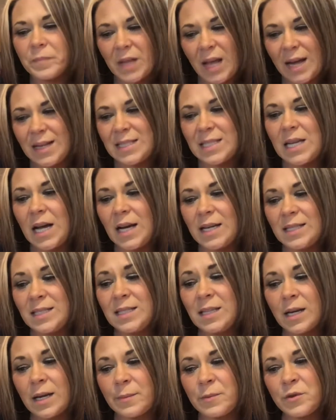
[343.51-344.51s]
and it's kind of
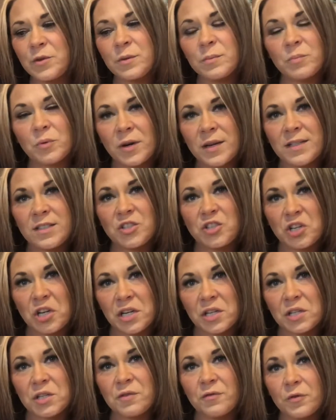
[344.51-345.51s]
time to embrace
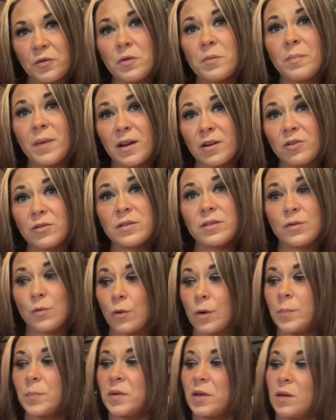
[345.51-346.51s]
change for the better,
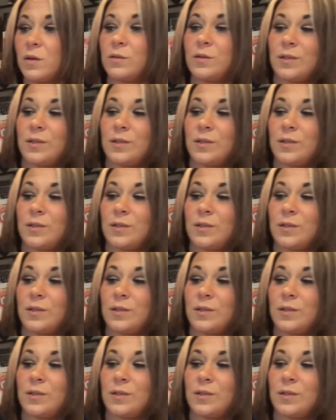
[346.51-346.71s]
Scorpio.